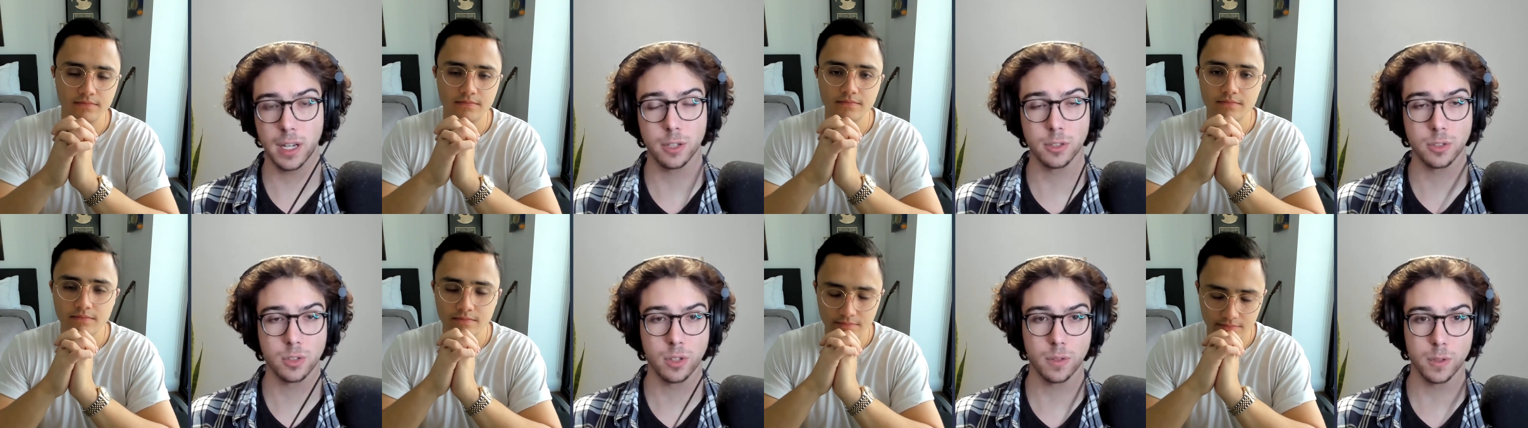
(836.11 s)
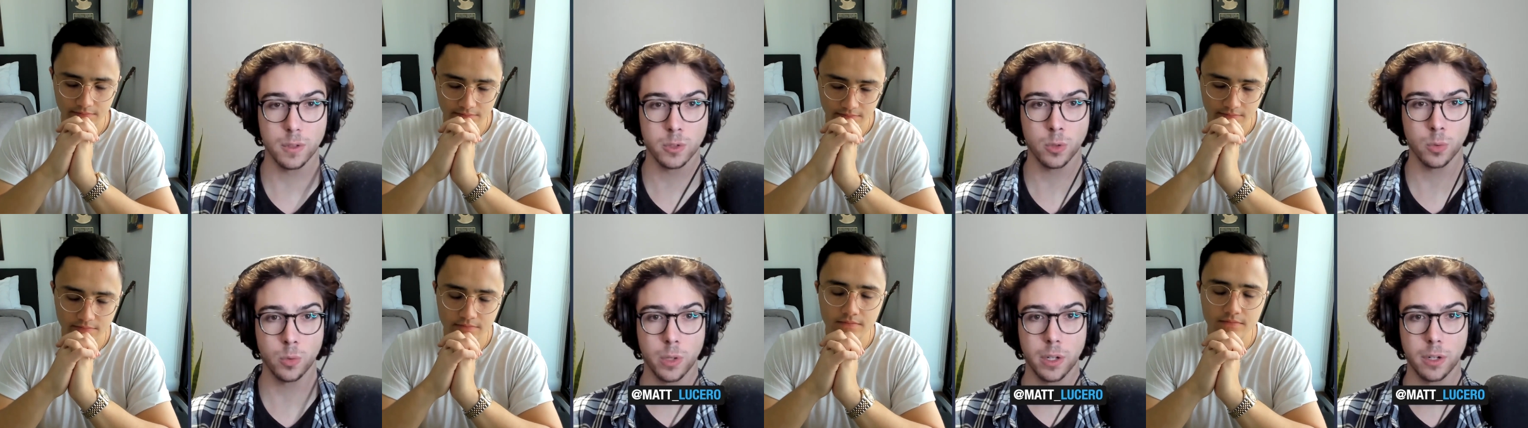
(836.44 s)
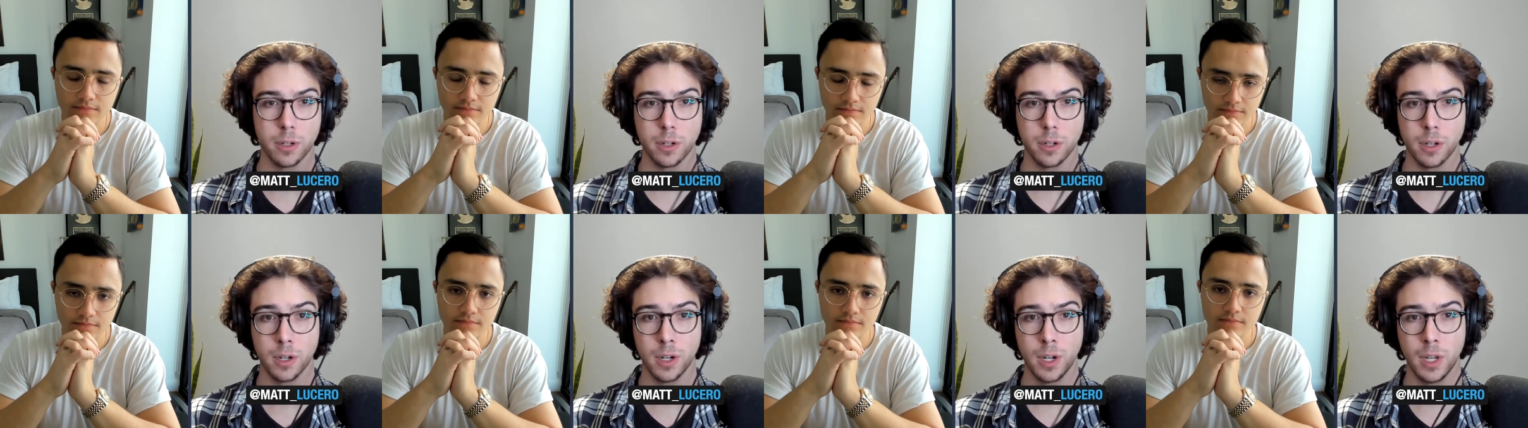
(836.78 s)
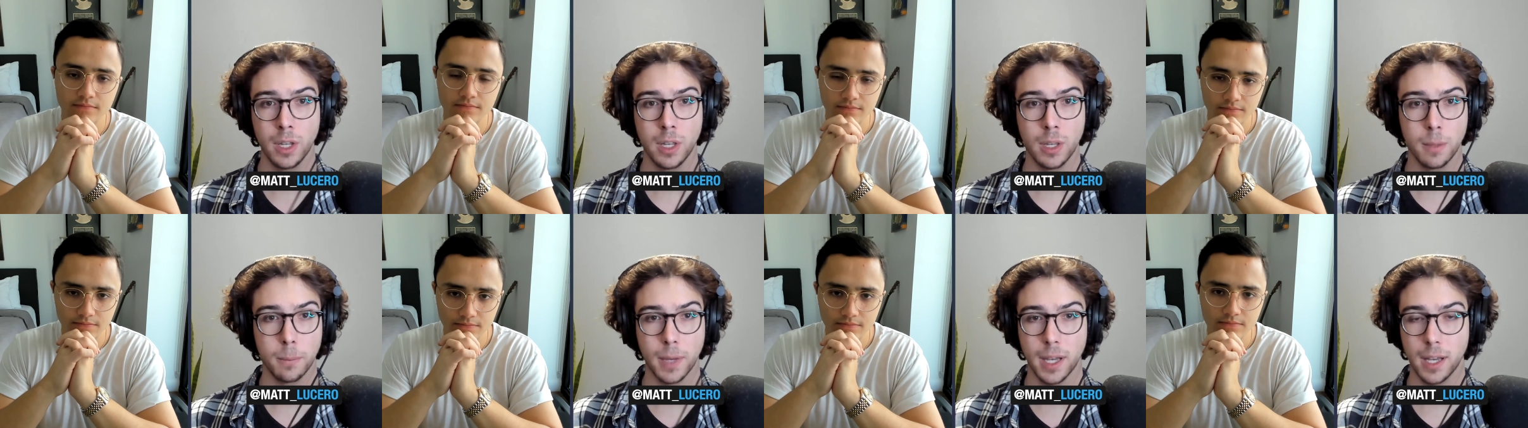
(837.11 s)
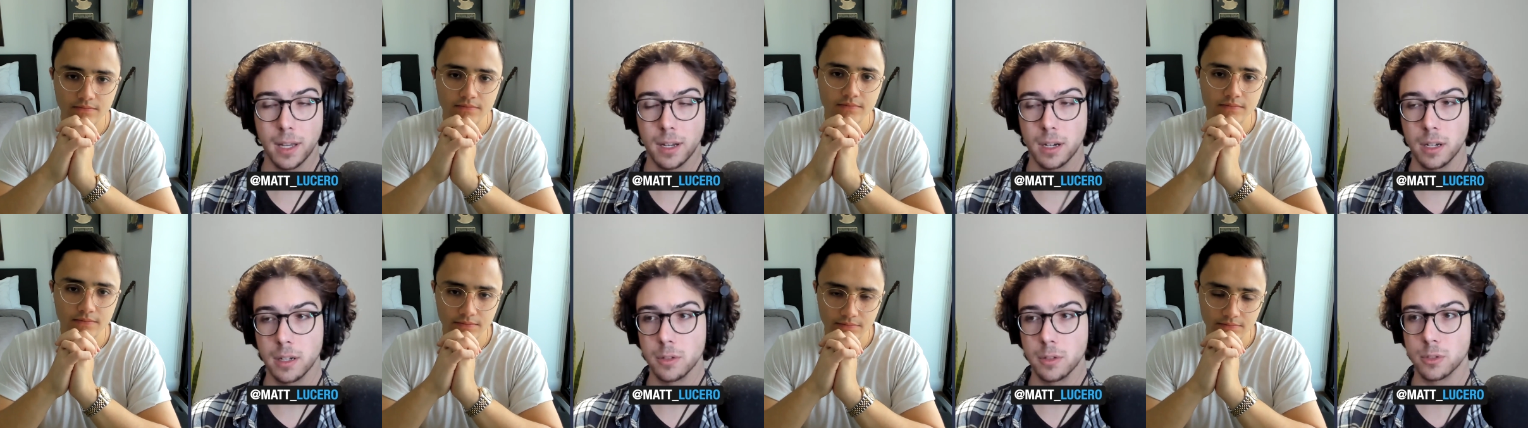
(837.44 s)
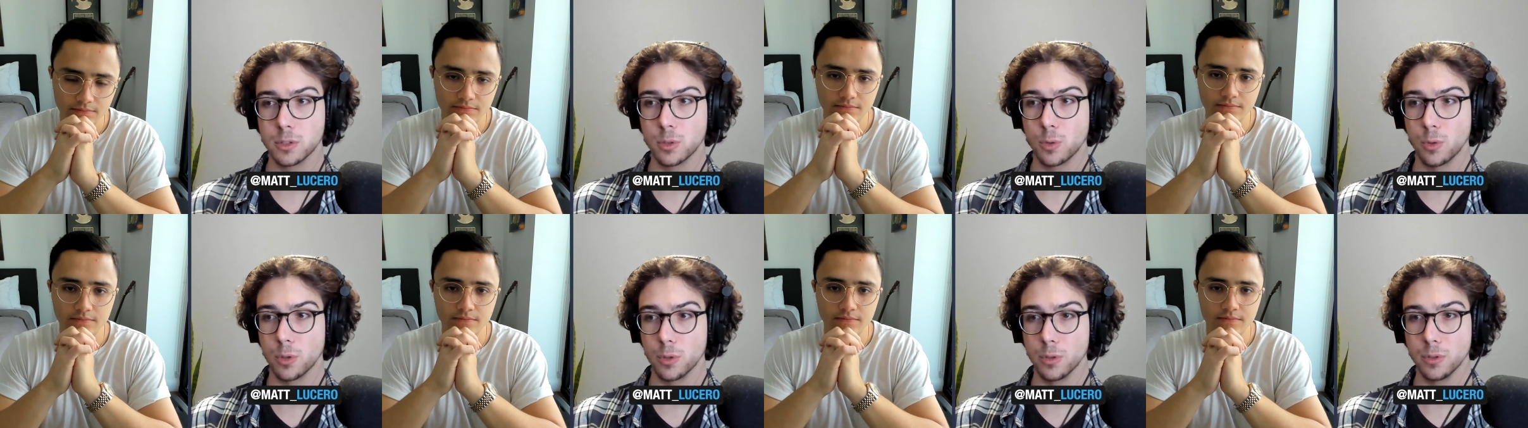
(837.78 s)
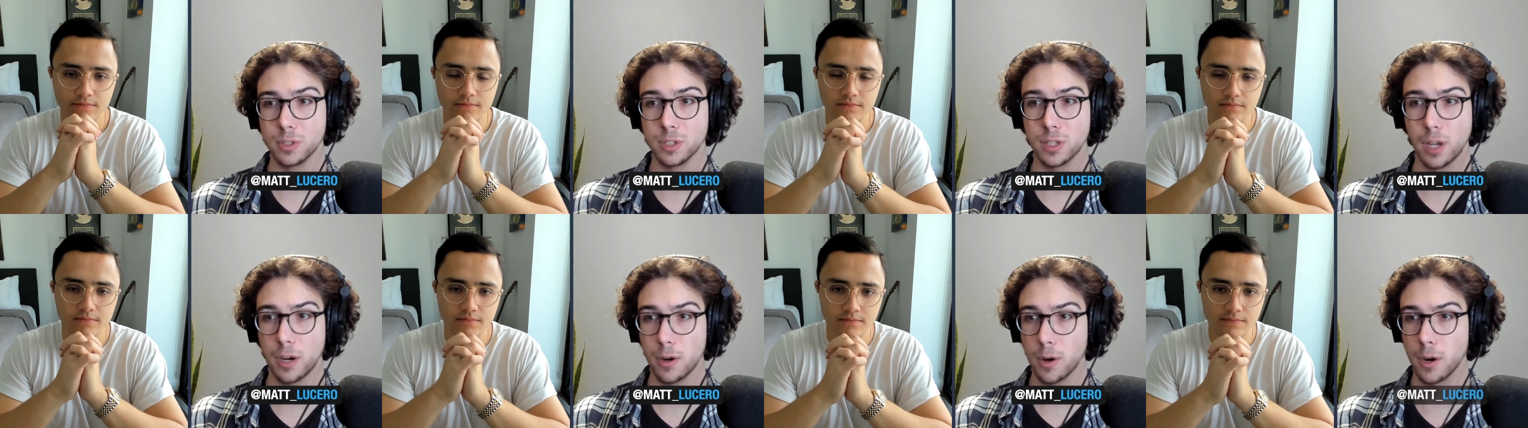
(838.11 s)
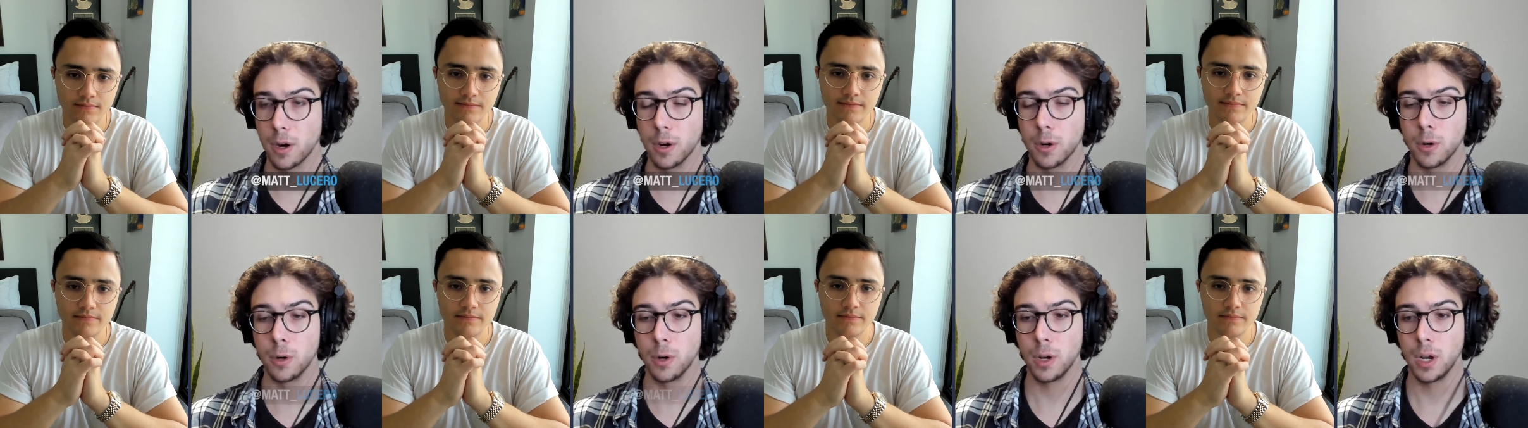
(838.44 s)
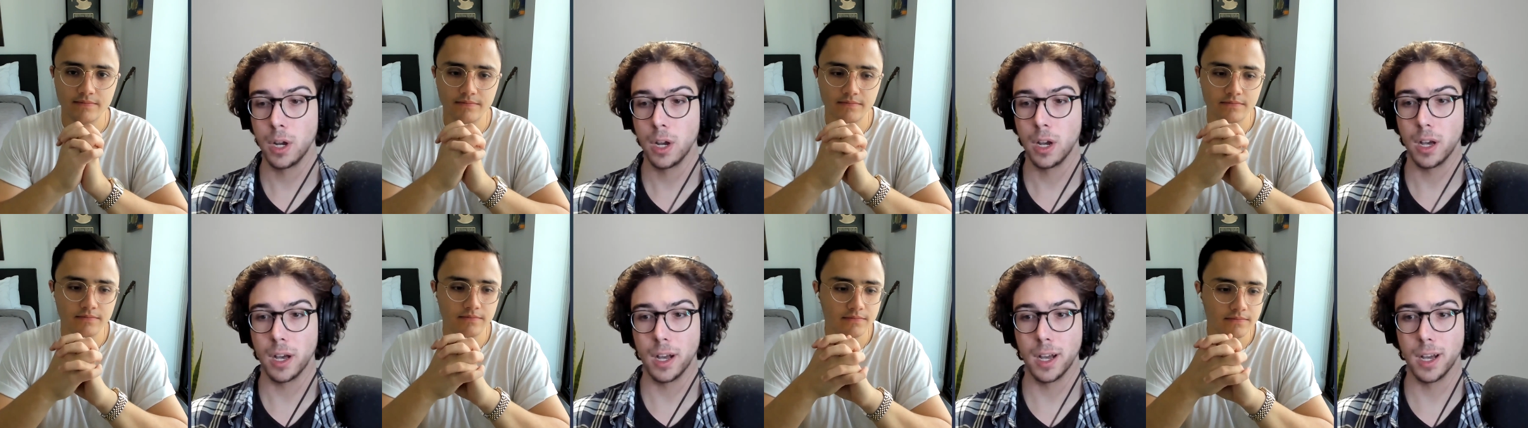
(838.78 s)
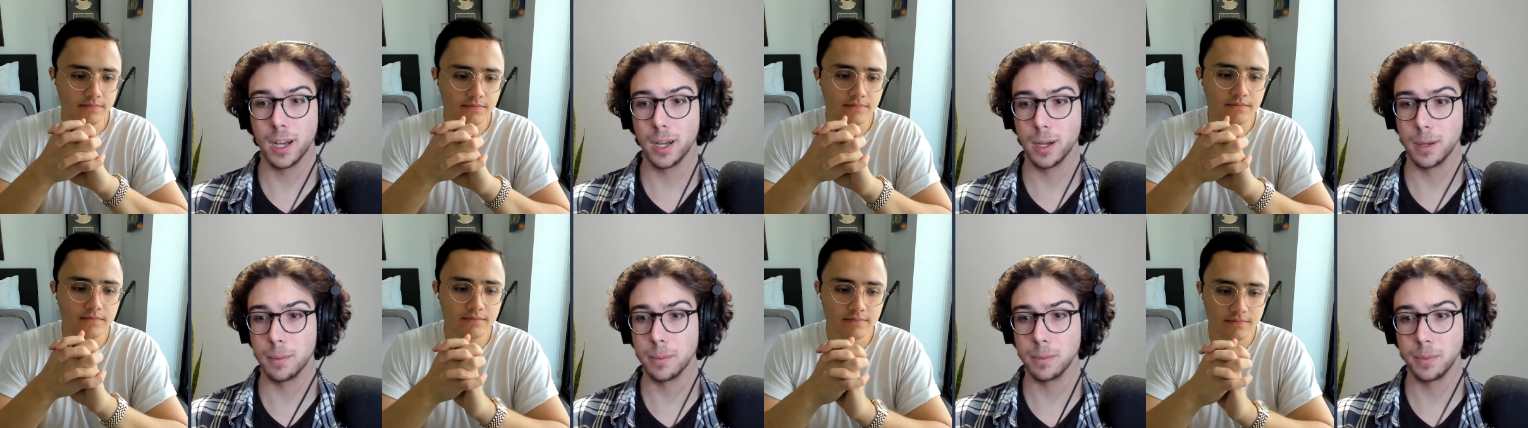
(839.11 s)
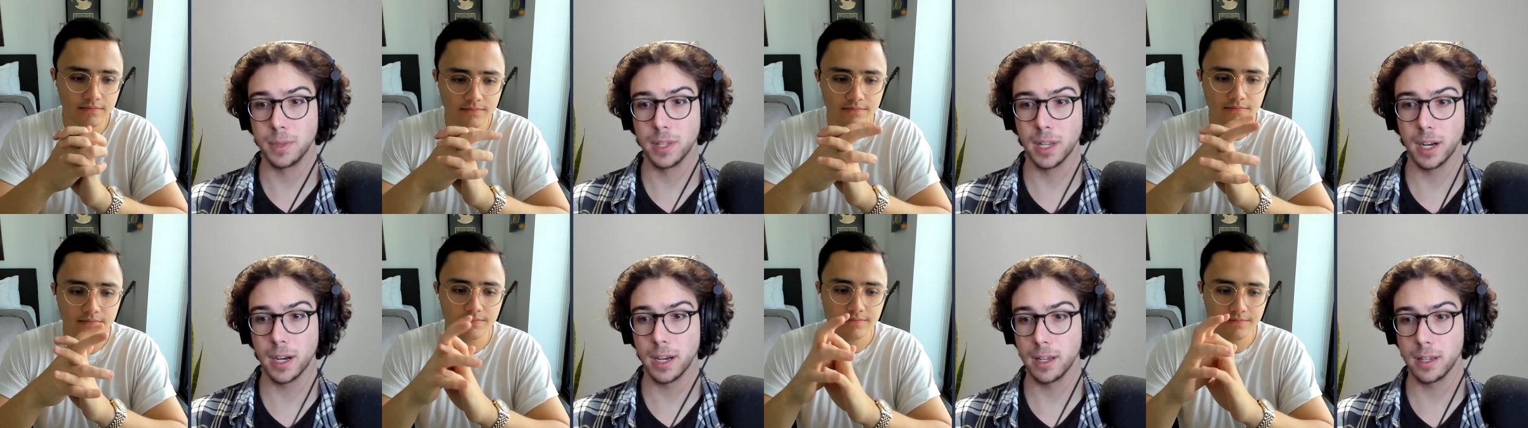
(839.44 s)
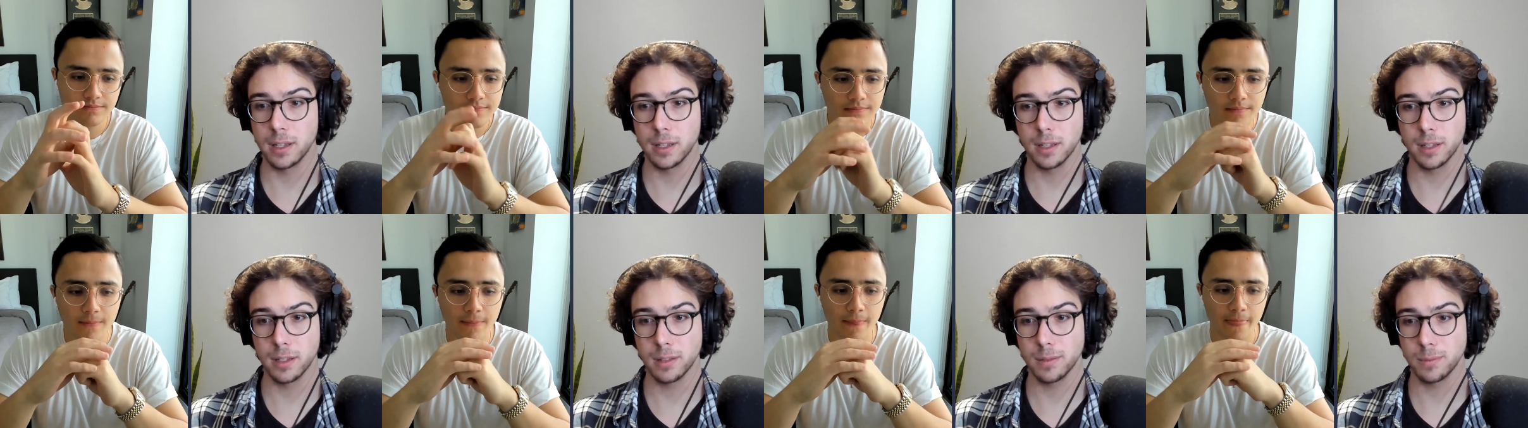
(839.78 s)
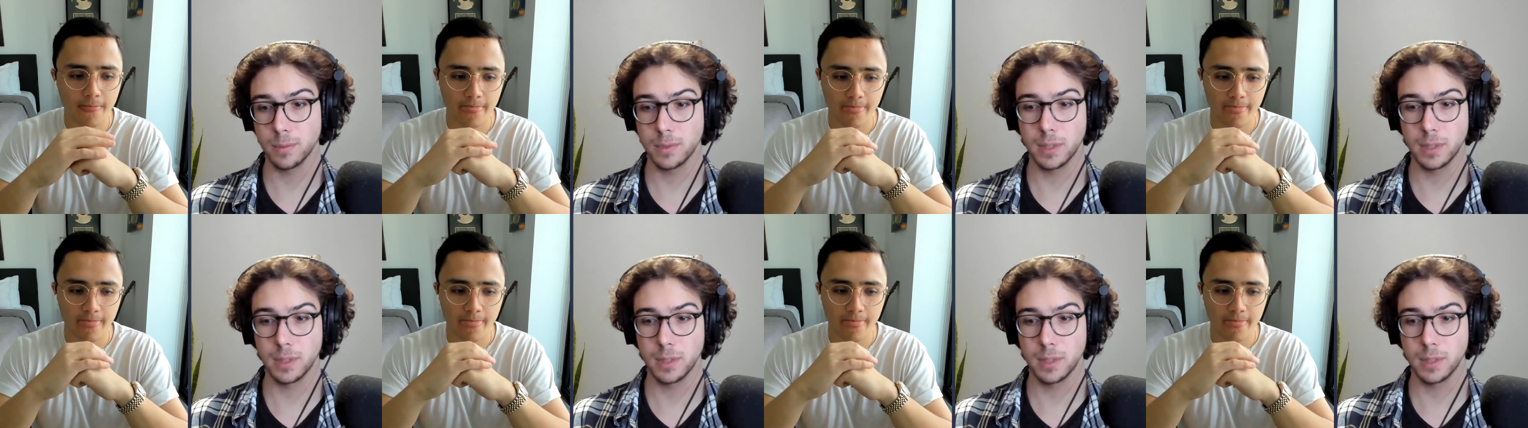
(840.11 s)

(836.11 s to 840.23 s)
Speaker 1: I also have a Twitter, Matt underscore Lucero, um, that I...